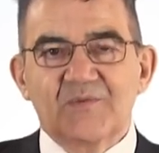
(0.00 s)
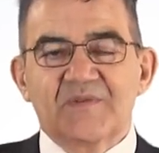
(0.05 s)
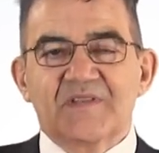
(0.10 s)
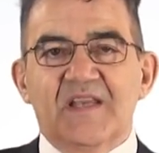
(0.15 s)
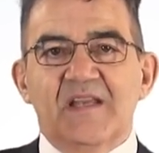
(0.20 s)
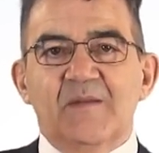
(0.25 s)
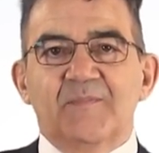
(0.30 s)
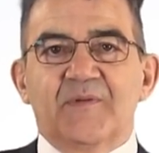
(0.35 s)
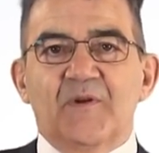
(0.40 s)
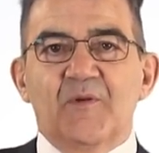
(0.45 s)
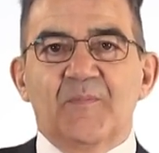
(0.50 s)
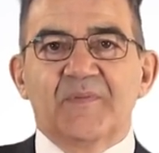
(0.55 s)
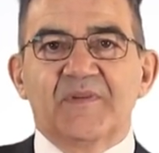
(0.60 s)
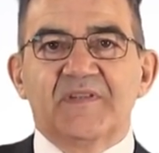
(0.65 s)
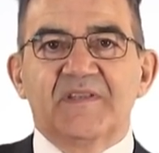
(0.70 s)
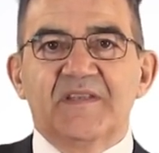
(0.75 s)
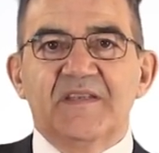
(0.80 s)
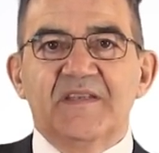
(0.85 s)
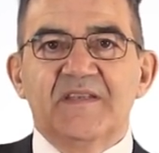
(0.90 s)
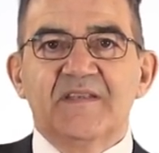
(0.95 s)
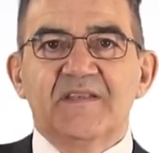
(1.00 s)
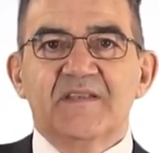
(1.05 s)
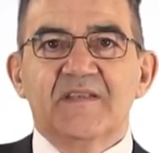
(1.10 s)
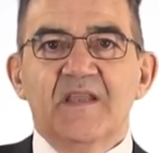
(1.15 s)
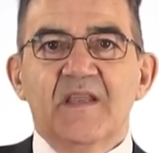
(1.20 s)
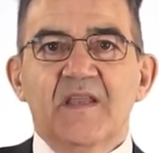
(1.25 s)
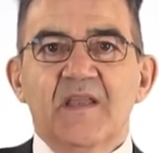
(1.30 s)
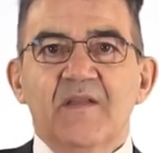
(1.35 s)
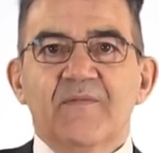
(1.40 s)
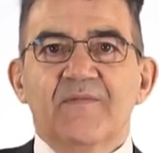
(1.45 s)
to sell properties
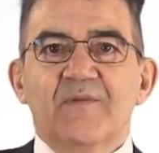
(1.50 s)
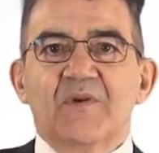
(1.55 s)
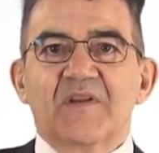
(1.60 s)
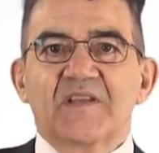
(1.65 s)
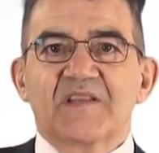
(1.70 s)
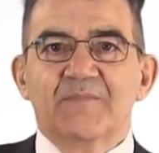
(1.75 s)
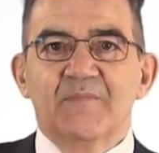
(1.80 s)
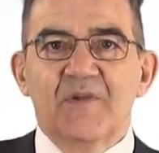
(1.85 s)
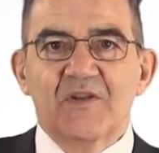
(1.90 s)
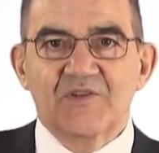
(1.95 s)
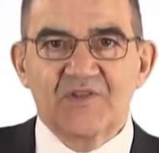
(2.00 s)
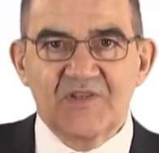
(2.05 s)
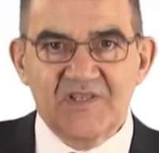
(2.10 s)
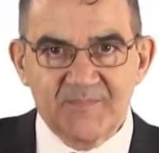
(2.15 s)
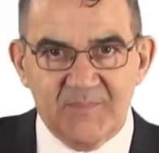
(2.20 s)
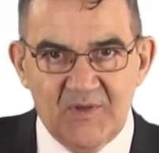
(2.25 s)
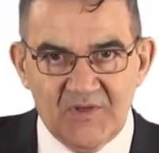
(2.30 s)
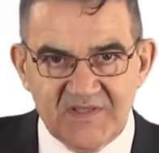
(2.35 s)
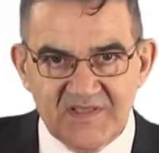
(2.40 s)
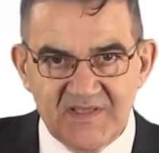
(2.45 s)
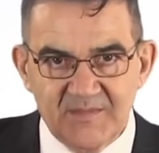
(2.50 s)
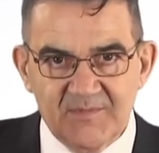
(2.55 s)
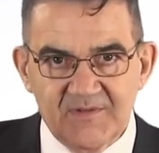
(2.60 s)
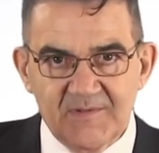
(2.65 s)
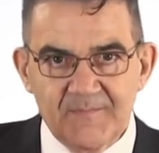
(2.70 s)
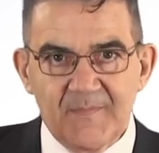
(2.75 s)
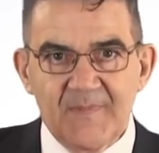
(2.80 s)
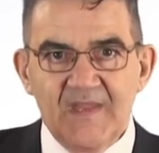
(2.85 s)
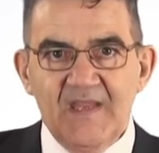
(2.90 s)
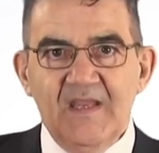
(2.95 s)
for as much as possible.